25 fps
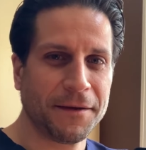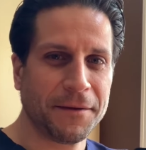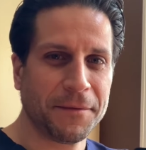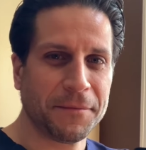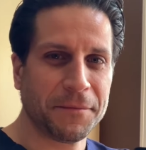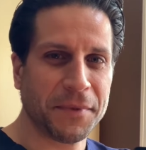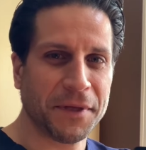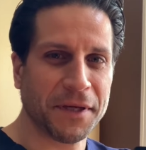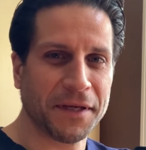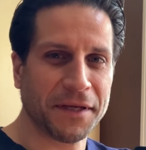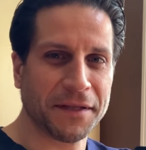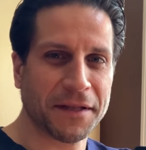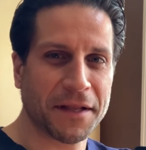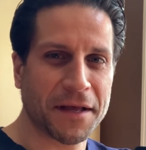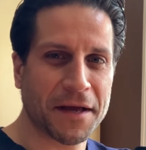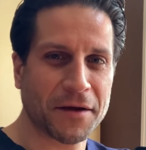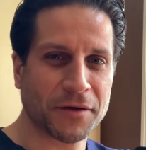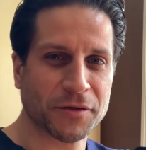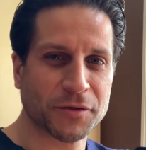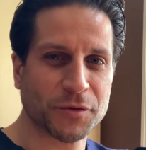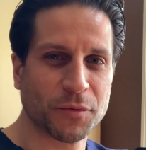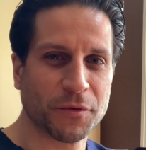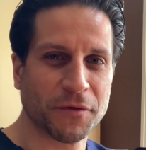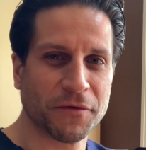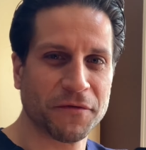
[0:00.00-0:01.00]
Being in the
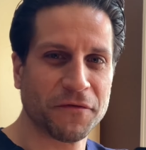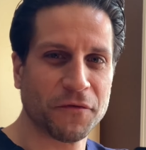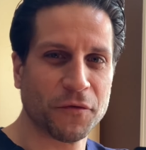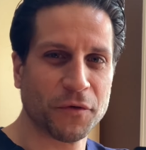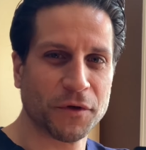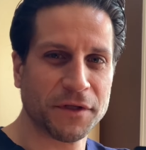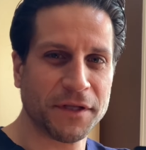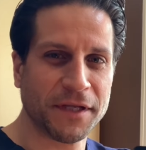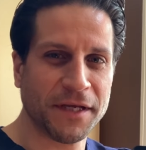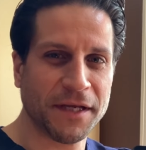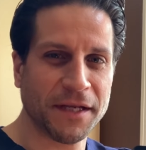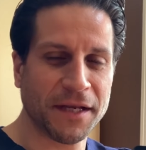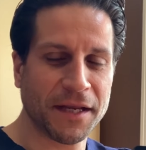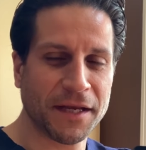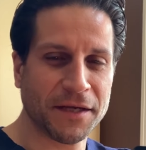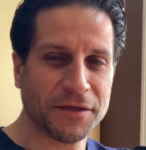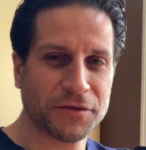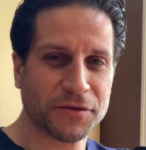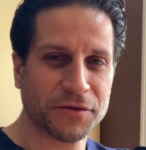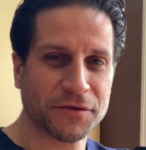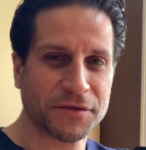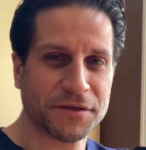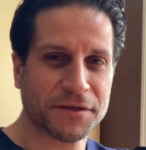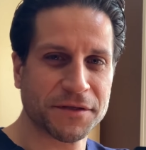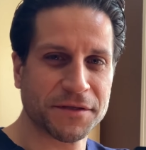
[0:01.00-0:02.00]
house with four
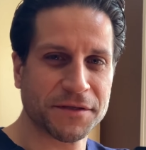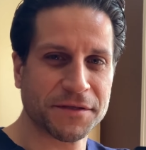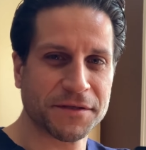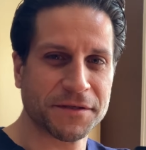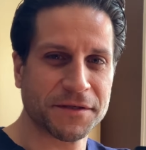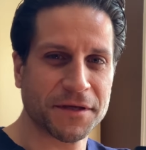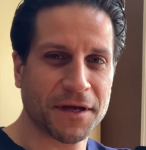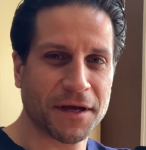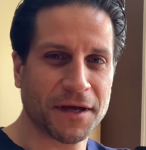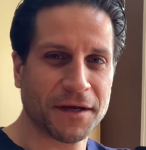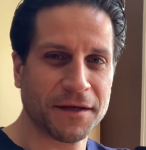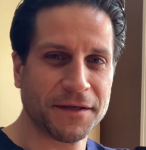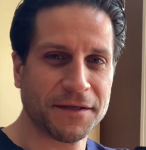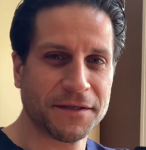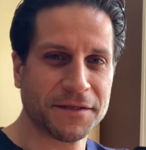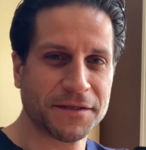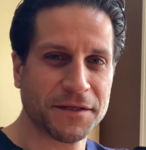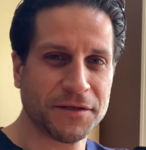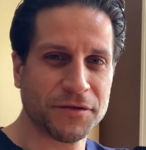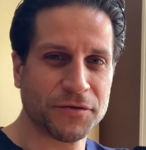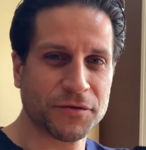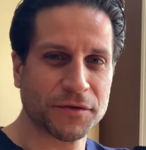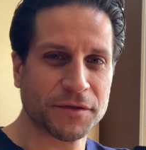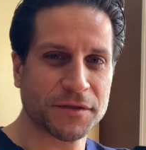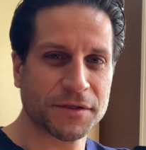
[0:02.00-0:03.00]
teenagers is uh, is
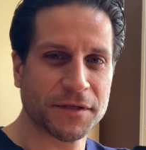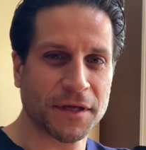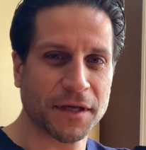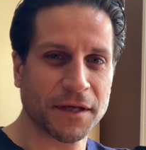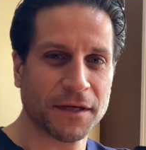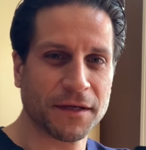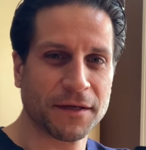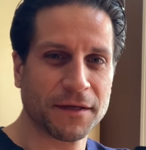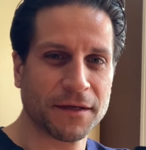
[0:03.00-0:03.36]
interesting.